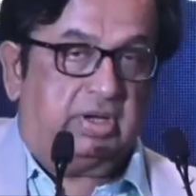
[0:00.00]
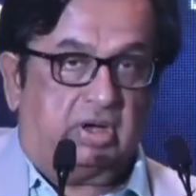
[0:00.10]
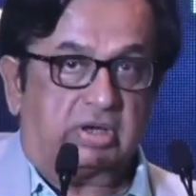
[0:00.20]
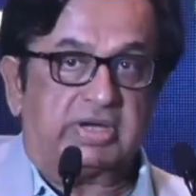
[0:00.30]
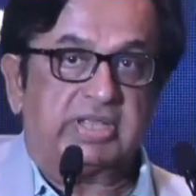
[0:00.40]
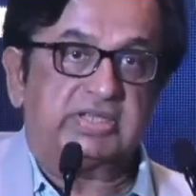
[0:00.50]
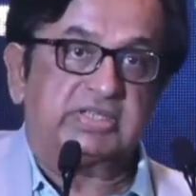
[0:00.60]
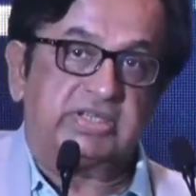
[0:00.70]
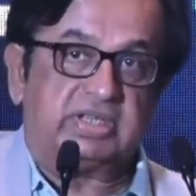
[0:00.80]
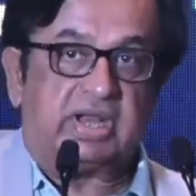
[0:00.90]

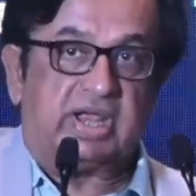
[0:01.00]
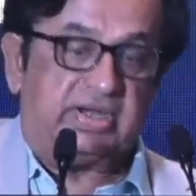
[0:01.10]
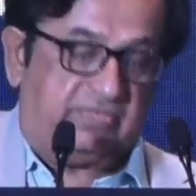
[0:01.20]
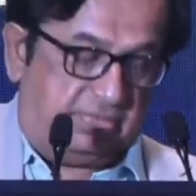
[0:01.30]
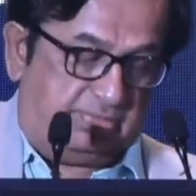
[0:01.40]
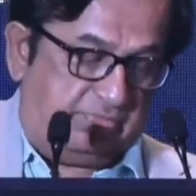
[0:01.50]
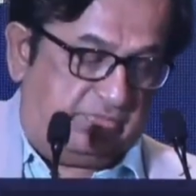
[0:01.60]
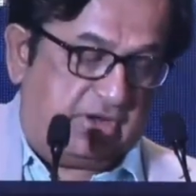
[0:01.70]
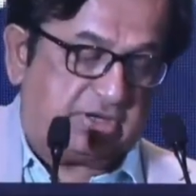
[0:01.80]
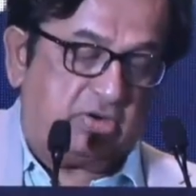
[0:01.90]
organizers here, and
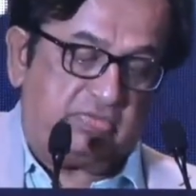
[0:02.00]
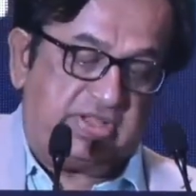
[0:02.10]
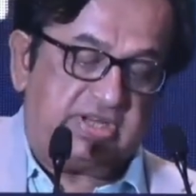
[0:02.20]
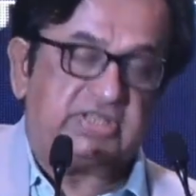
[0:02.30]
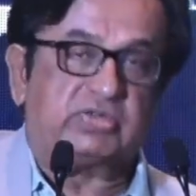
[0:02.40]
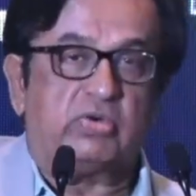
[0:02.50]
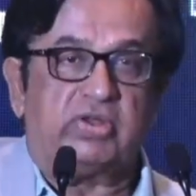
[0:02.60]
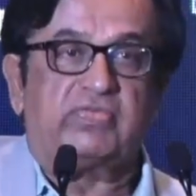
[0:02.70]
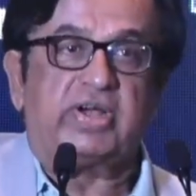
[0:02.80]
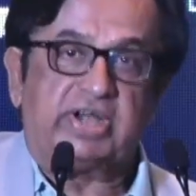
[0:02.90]
worked out various code
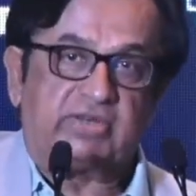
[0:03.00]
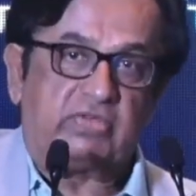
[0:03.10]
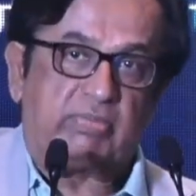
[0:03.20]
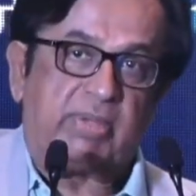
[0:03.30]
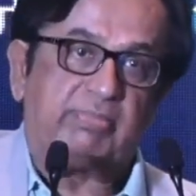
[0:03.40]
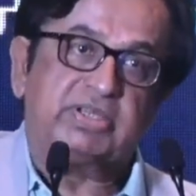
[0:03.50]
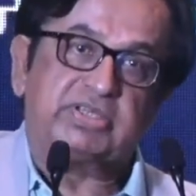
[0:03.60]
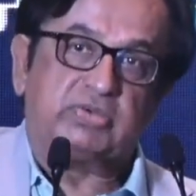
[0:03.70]
of conduct for members